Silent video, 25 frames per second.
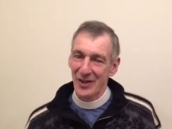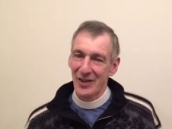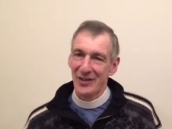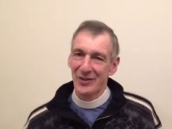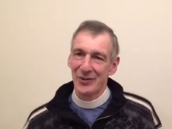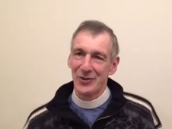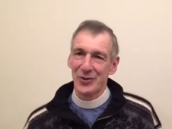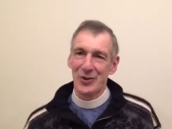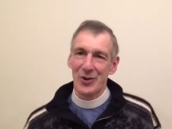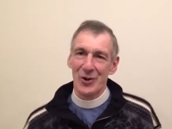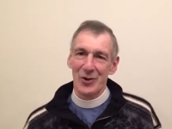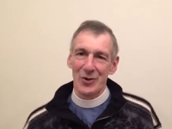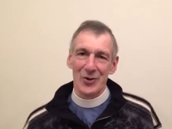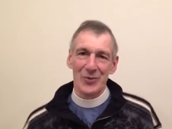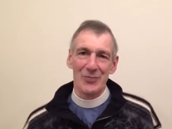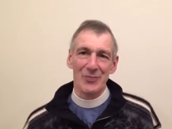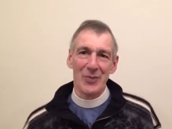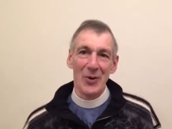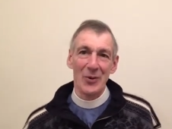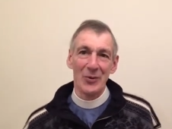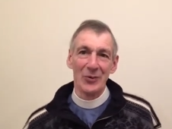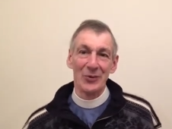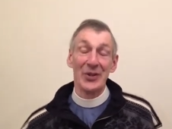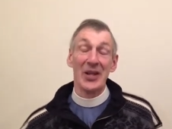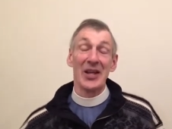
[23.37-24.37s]
church
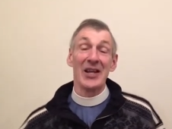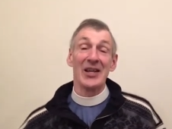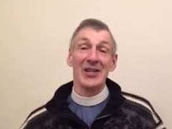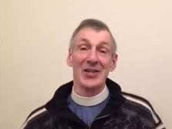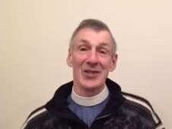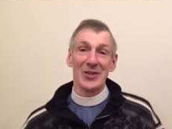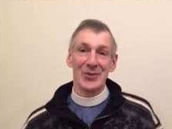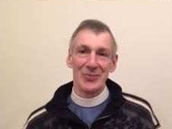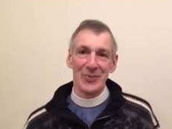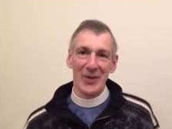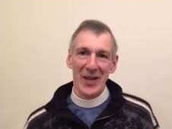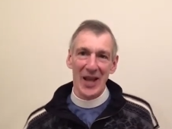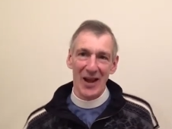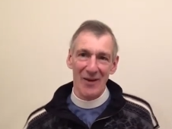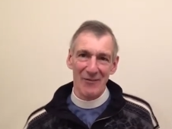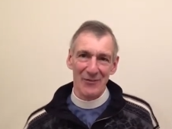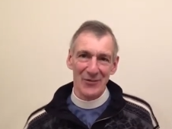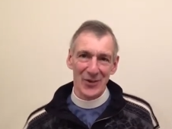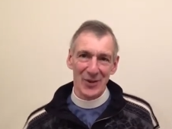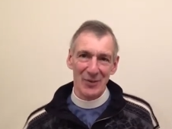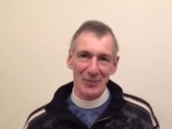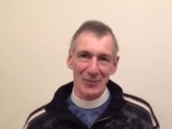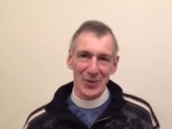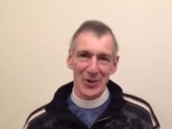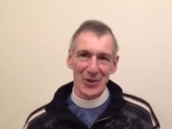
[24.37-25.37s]
buildings, we have
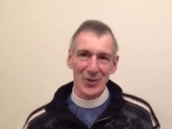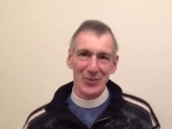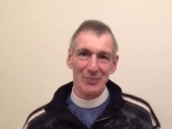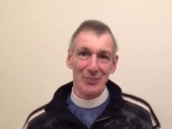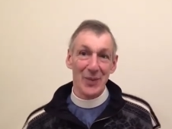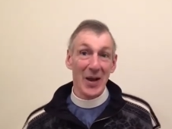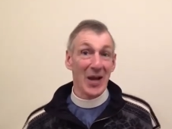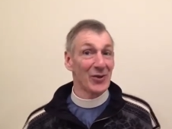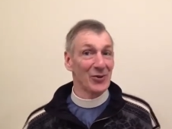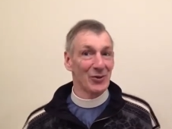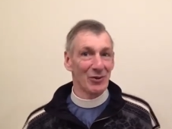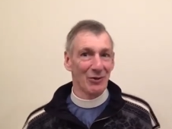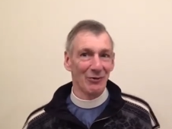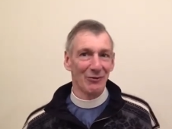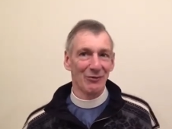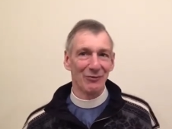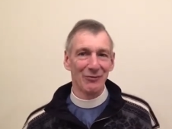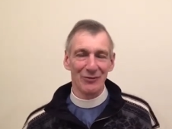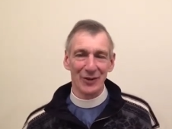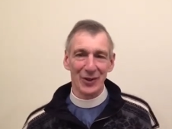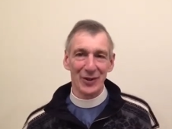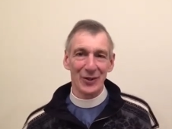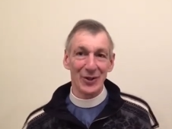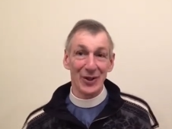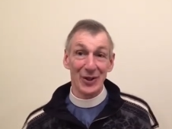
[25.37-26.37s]
some special
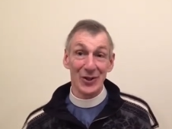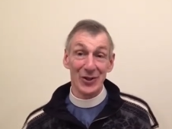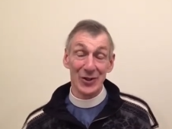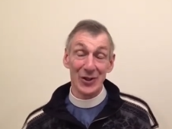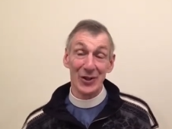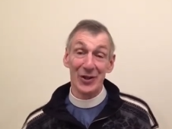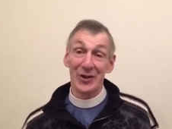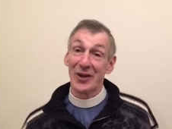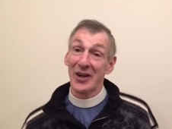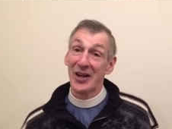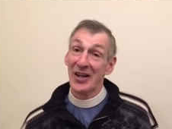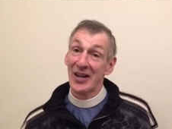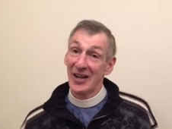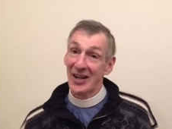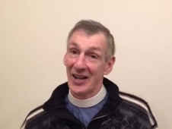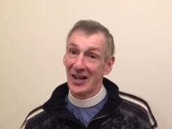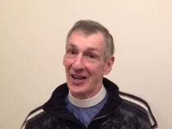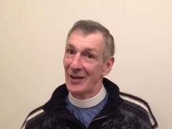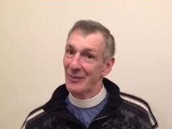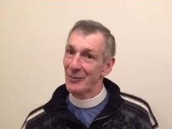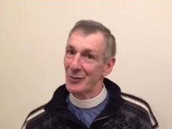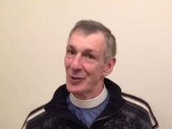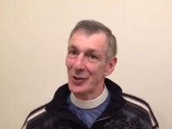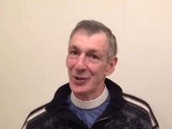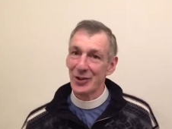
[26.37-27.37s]
furniture, and
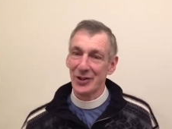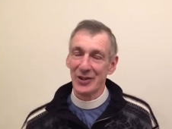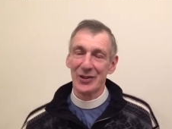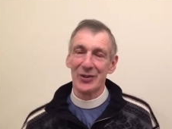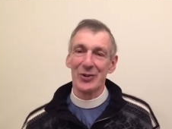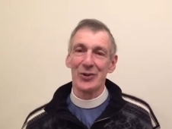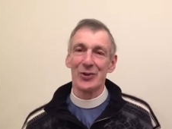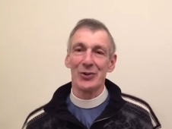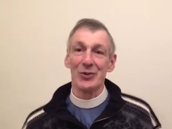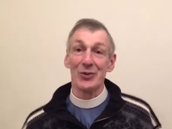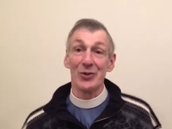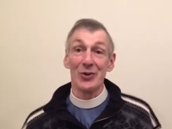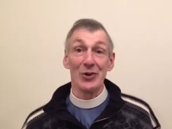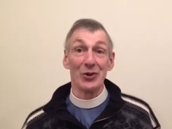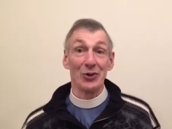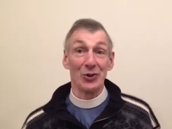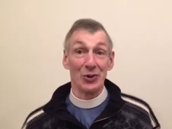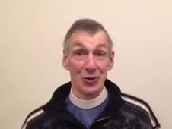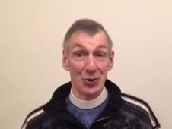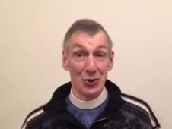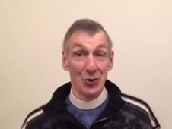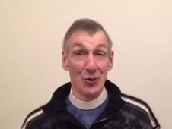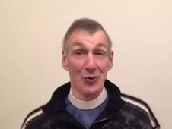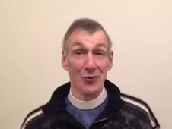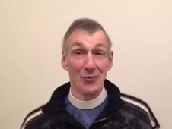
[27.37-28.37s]
I'm going to show you
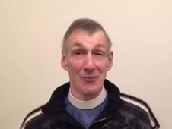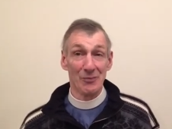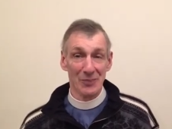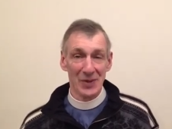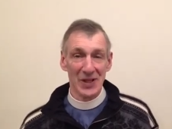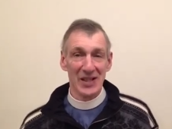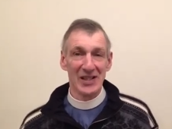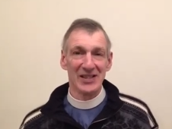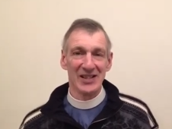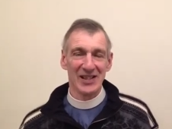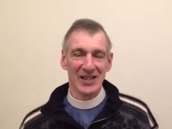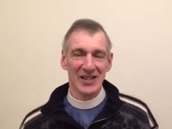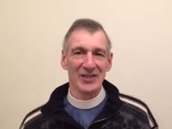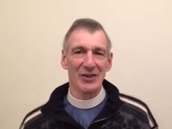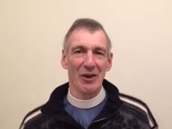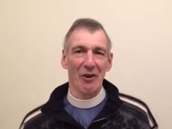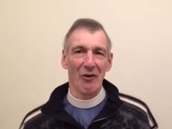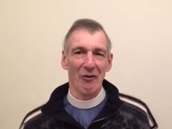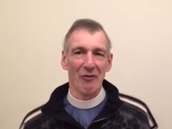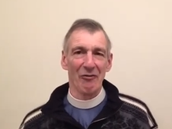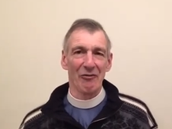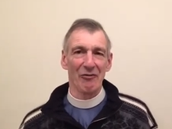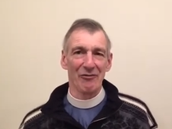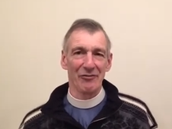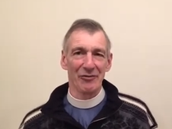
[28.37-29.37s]
two pieces
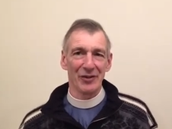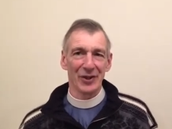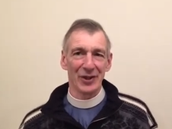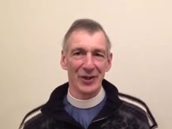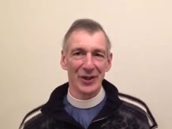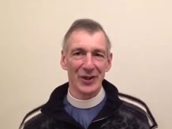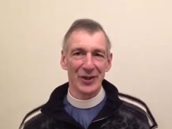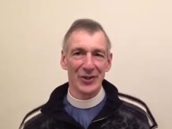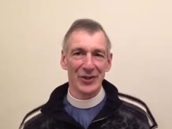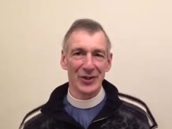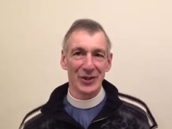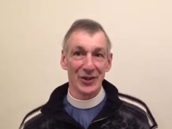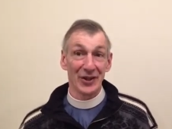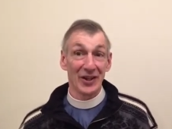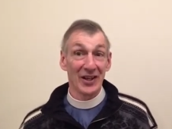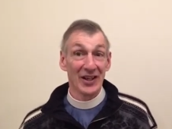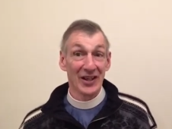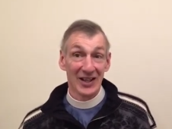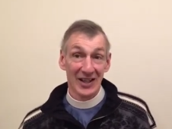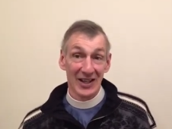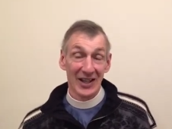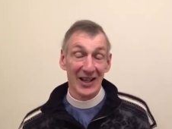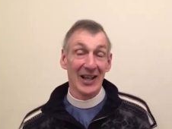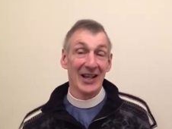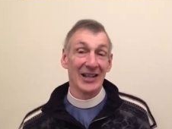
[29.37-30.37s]
of furniture
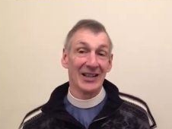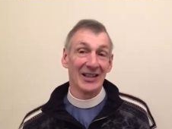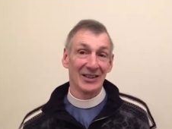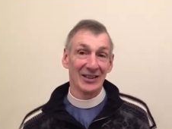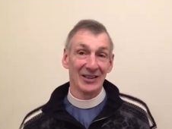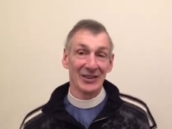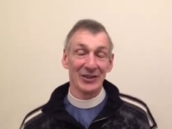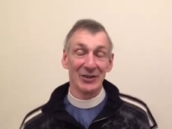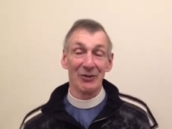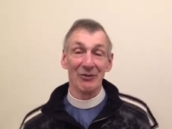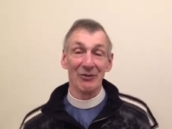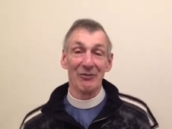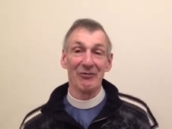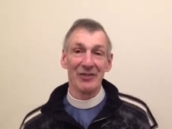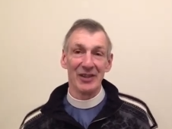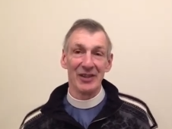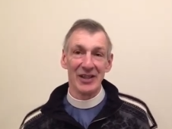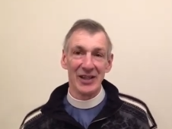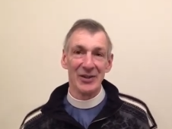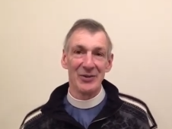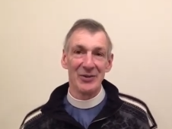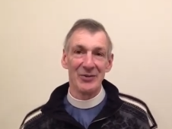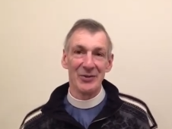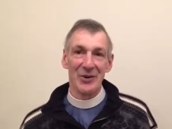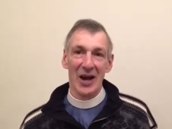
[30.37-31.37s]
in a little
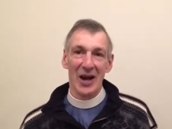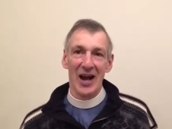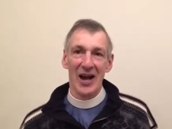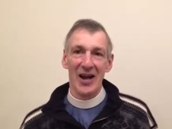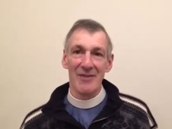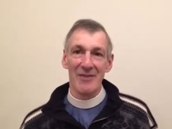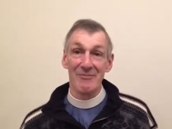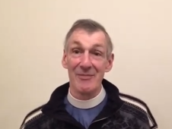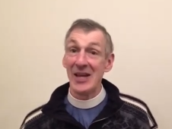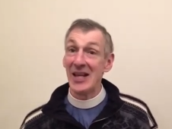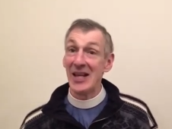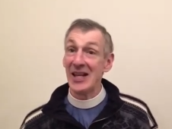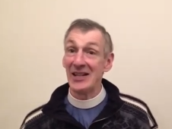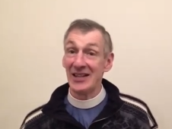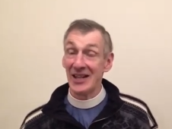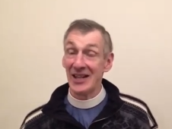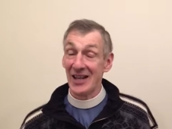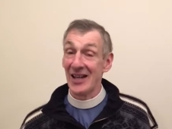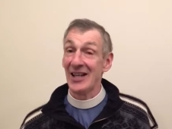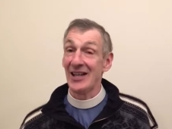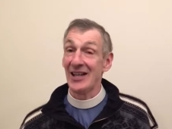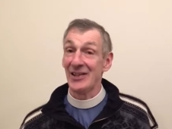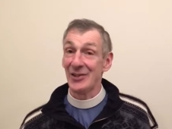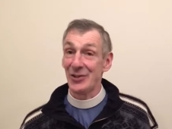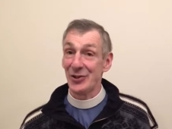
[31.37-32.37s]
video I made
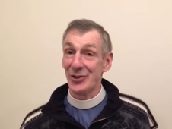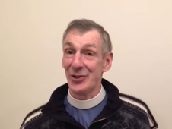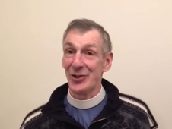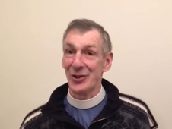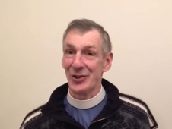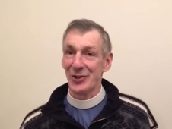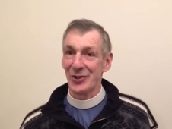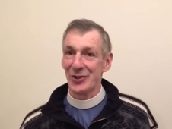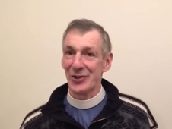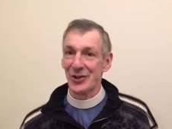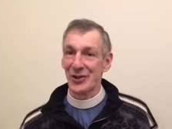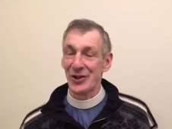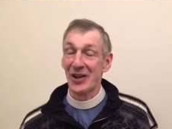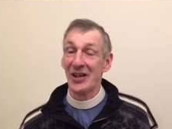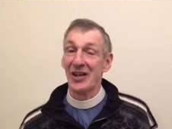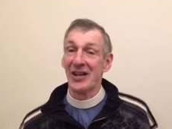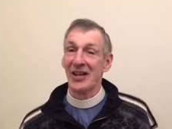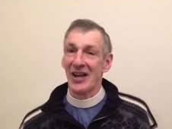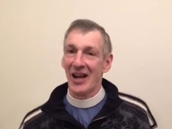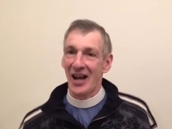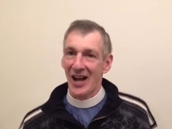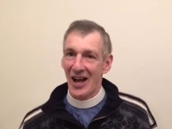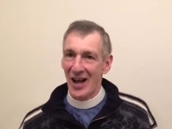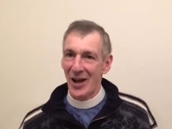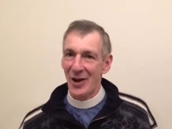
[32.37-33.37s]
in church.
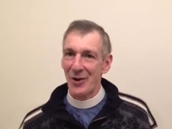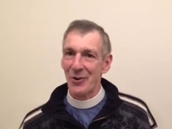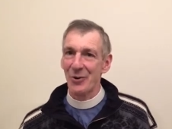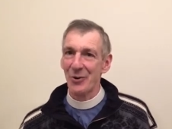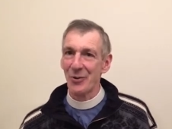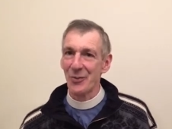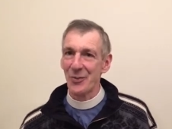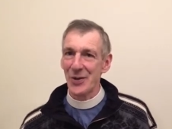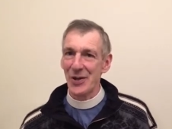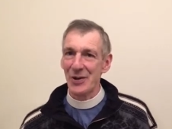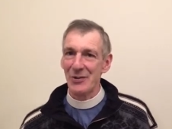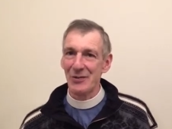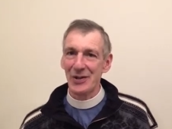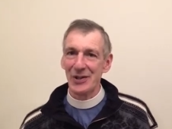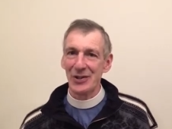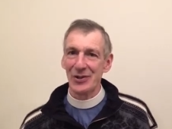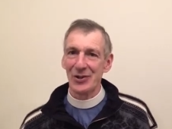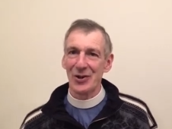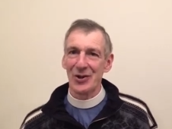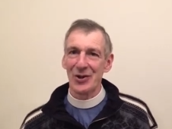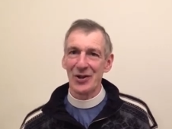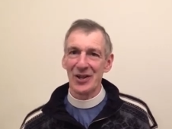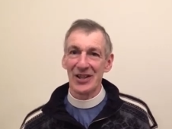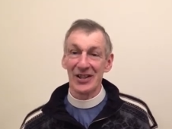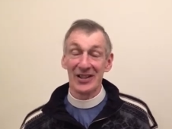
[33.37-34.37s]
I hope you
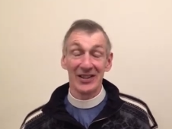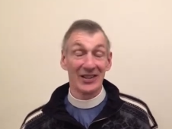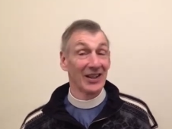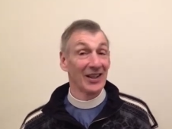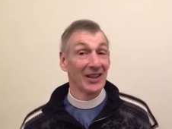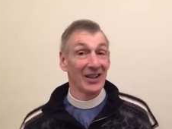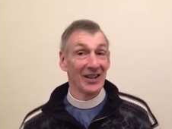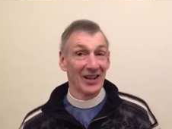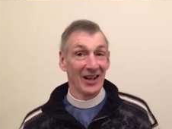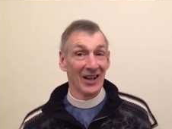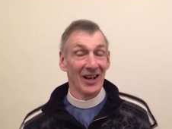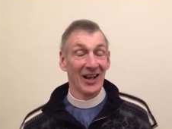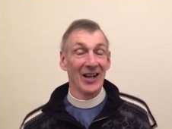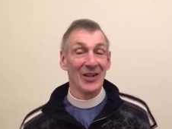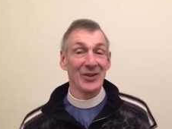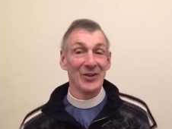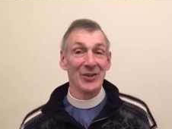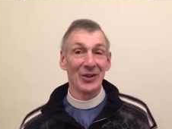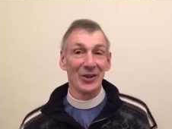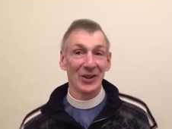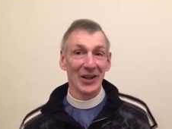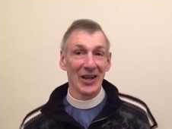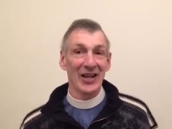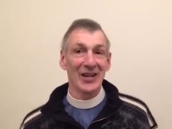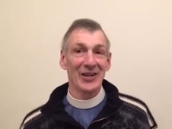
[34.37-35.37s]
enjoy it and you
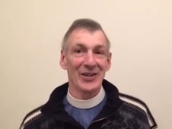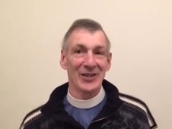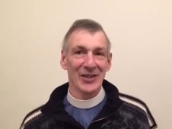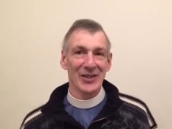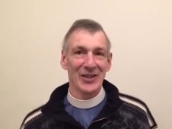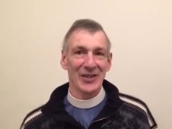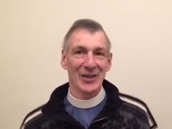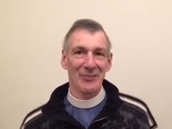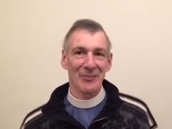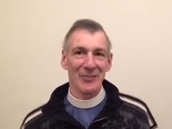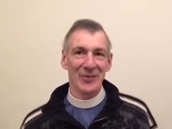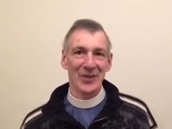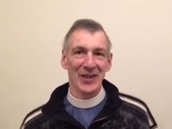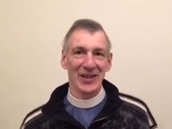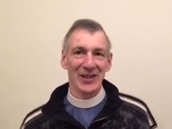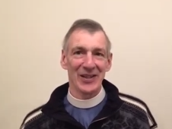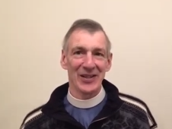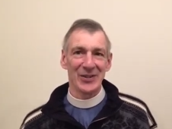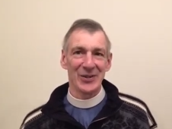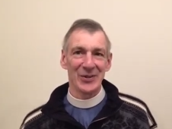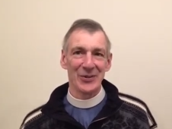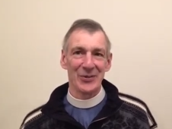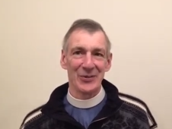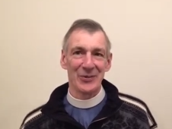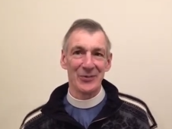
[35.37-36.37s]
learn something
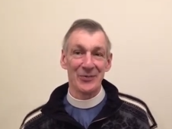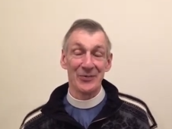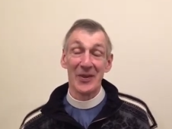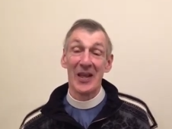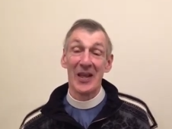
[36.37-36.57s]
too.